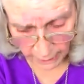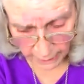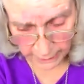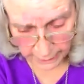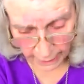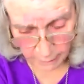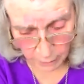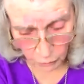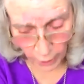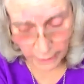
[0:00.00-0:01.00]
He came
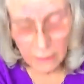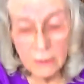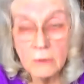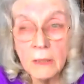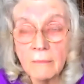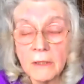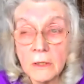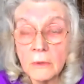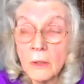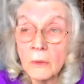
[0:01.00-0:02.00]
and went and you never
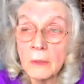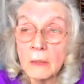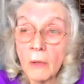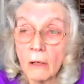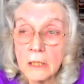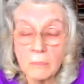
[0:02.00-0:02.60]
knew who he was,